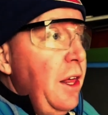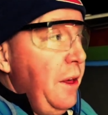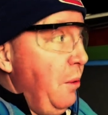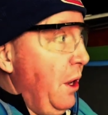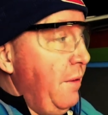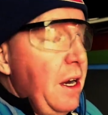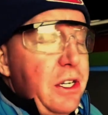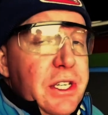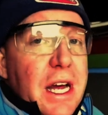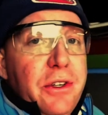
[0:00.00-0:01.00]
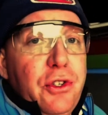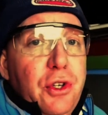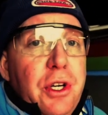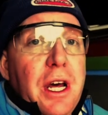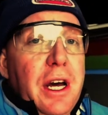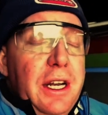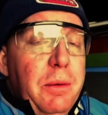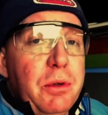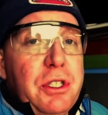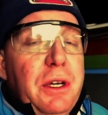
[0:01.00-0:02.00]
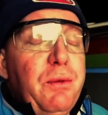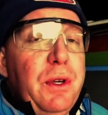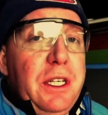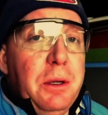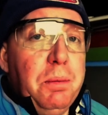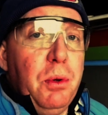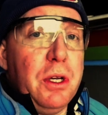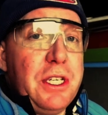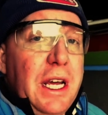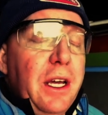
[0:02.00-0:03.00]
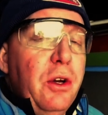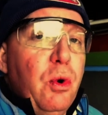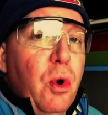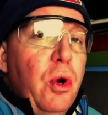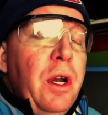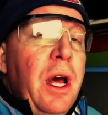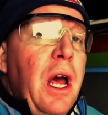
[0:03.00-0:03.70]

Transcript: then we'll give it a sand down, and then we'll see if we need to put a second coat on.